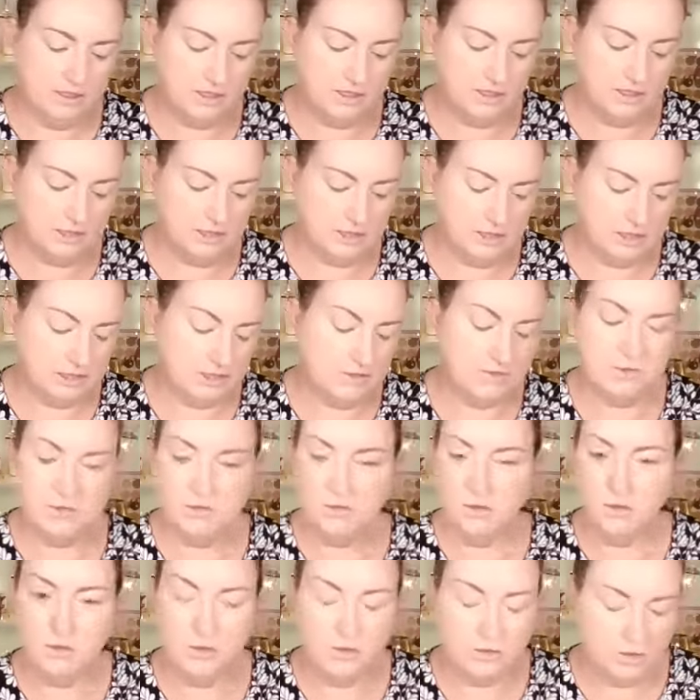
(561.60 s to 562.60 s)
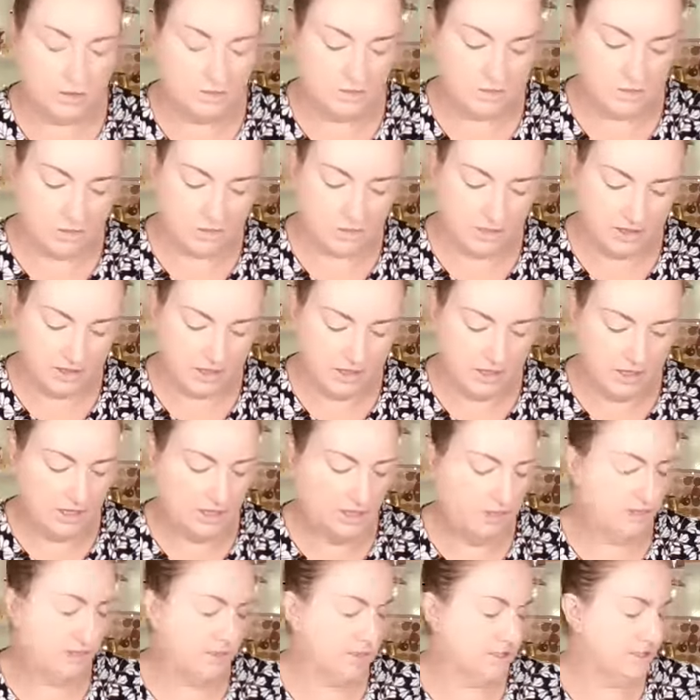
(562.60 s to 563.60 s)
she was all on board.
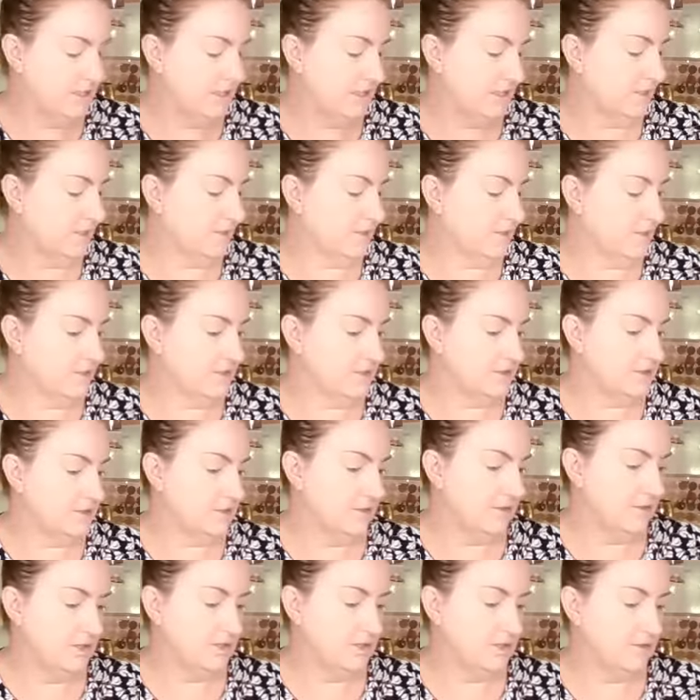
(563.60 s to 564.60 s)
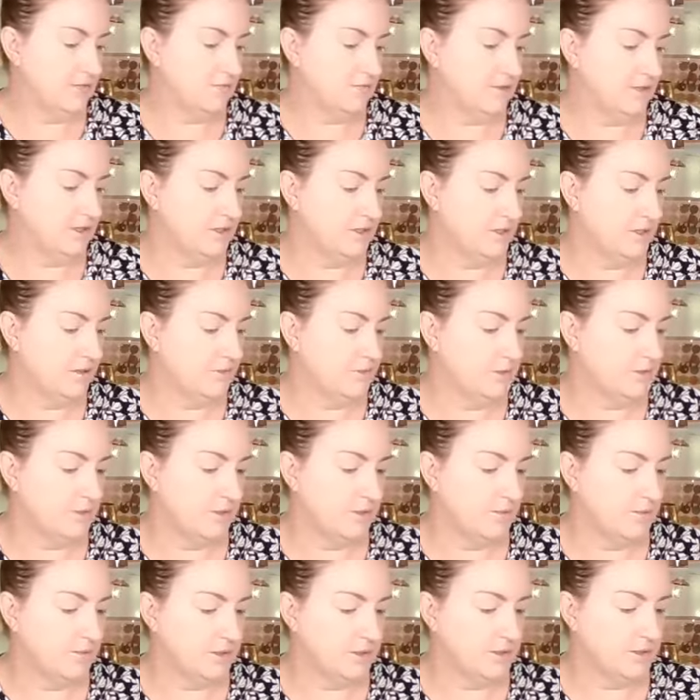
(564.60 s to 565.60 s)
I'm actually now going to go, I don't really know which way
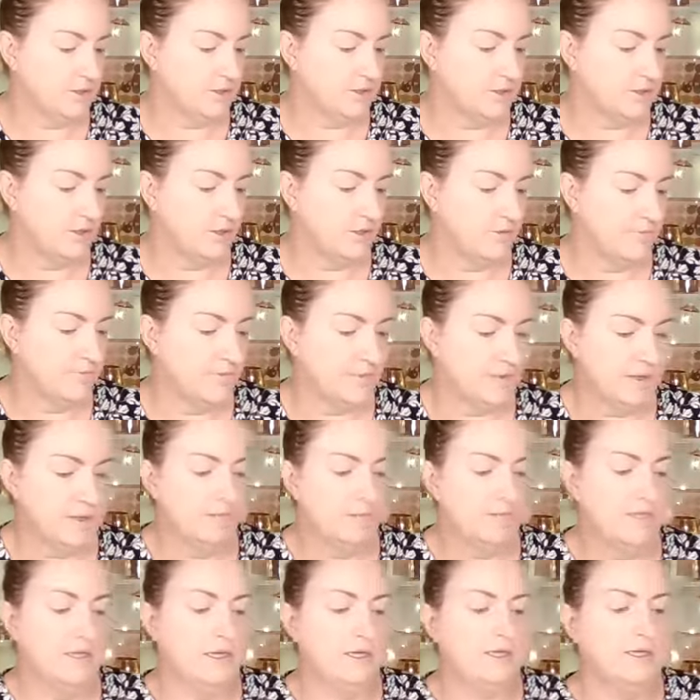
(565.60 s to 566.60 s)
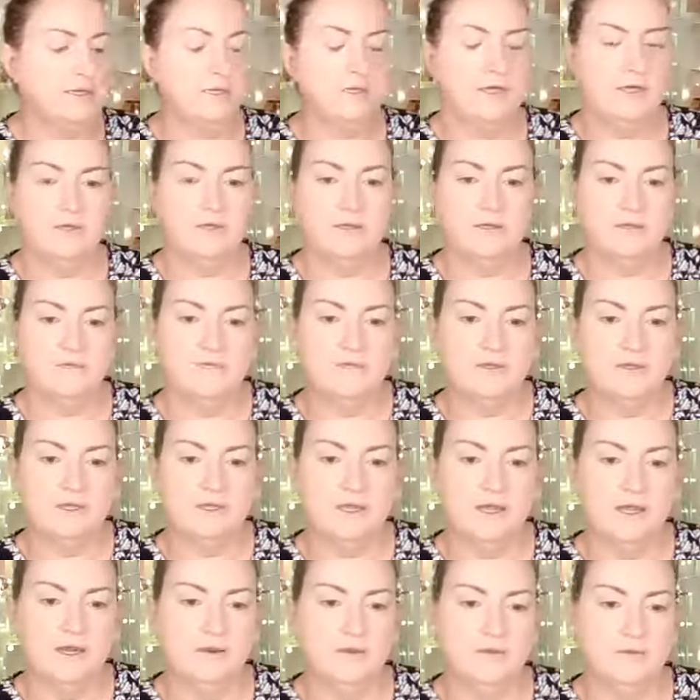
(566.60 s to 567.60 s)
I'm going to go. I'm actually going to go for the
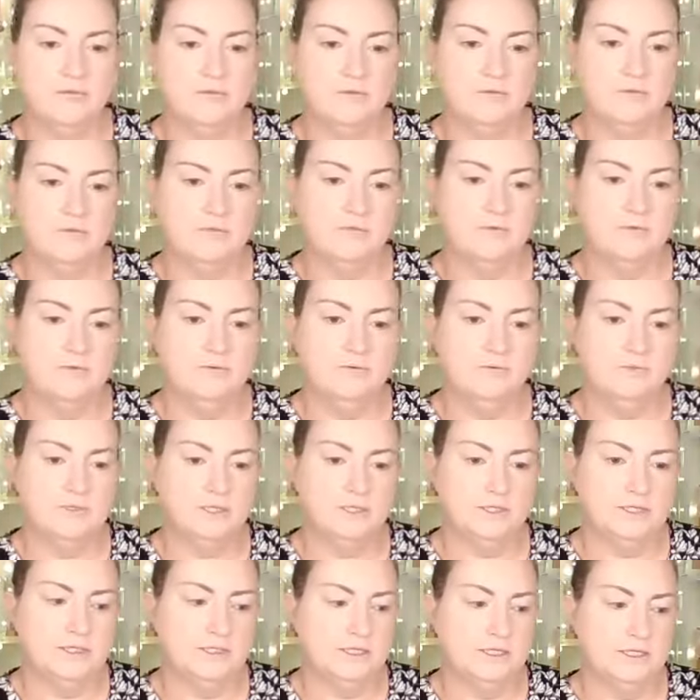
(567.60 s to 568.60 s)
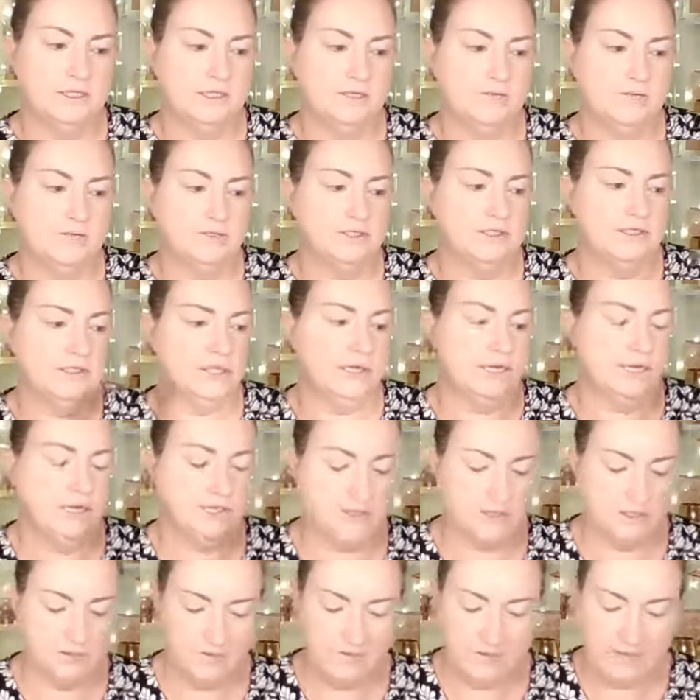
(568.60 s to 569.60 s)
caramel just here, which is a
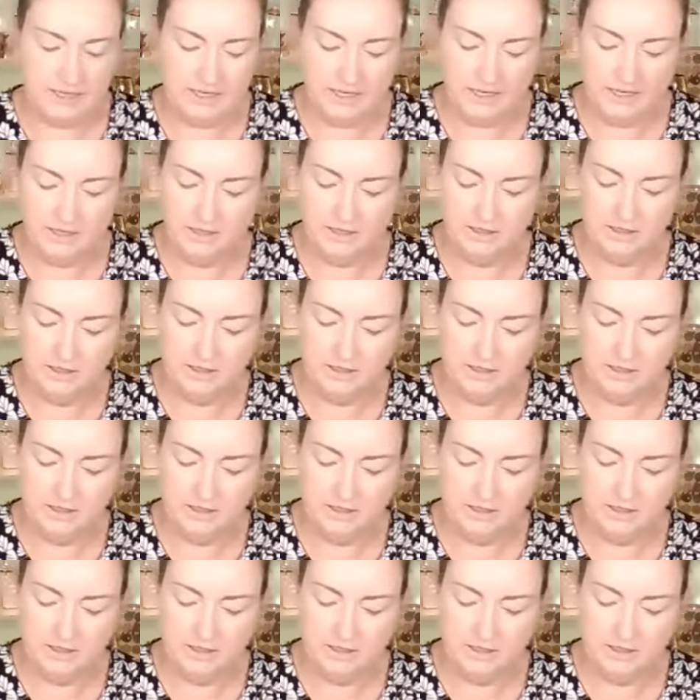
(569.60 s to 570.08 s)
larger pan.